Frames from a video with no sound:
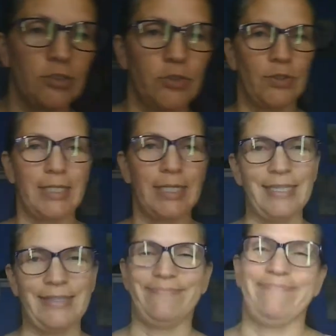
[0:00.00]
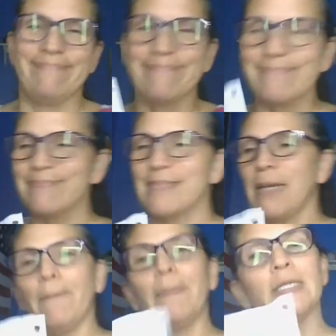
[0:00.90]
to do it again.
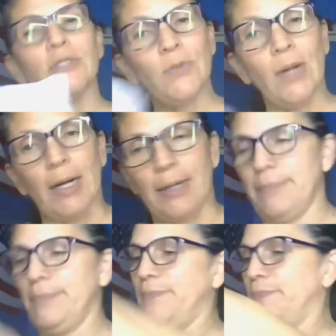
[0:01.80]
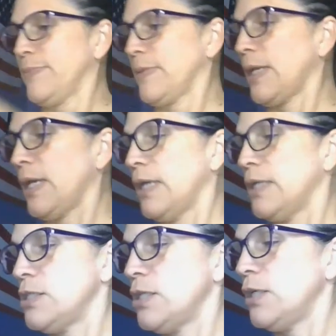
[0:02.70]
But you are.
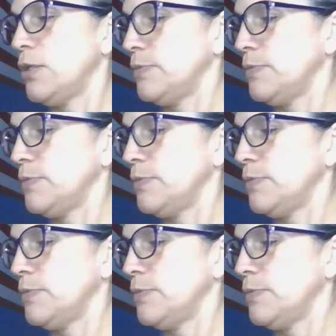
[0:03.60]
So